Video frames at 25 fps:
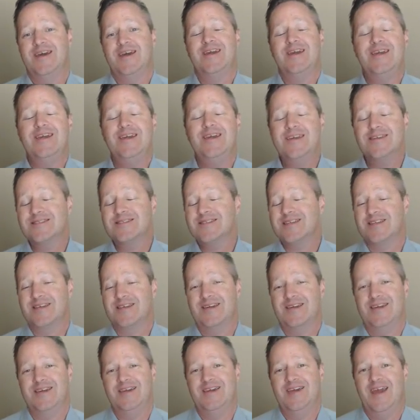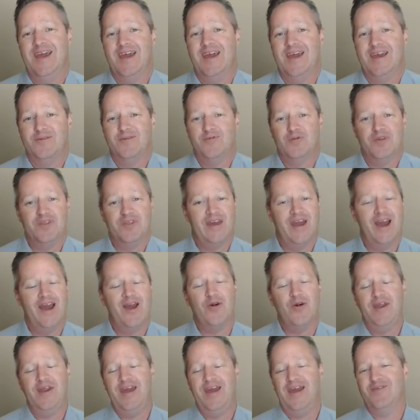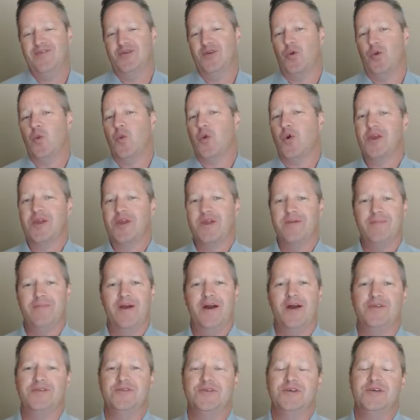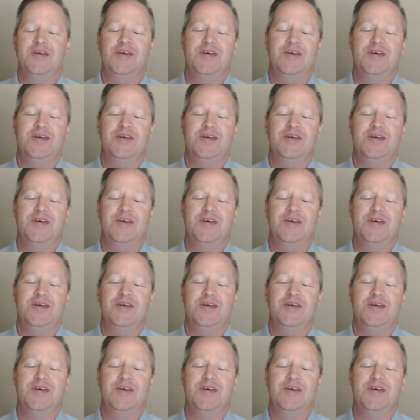easily, and without having to worry about